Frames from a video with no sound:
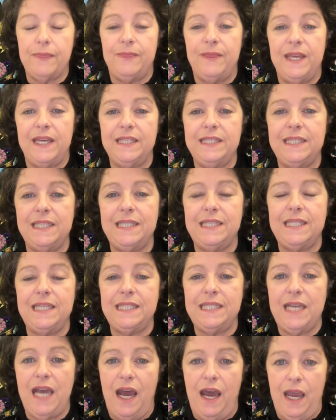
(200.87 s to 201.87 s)
This is the
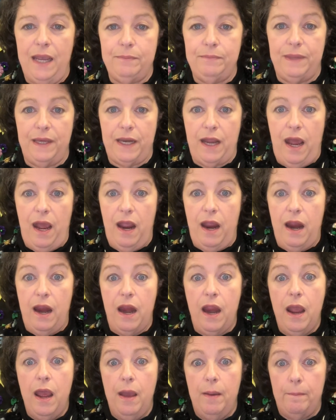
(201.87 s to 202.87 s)
time that our
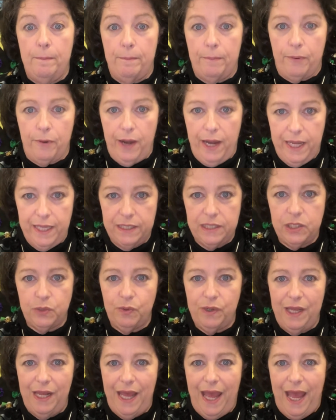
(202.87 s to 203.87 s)
brains
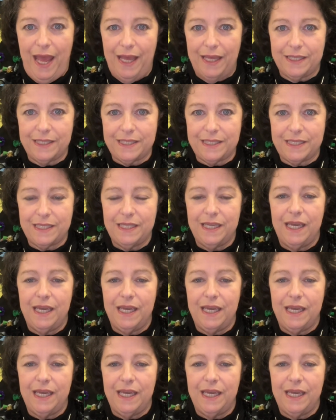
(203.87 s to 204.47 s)
relax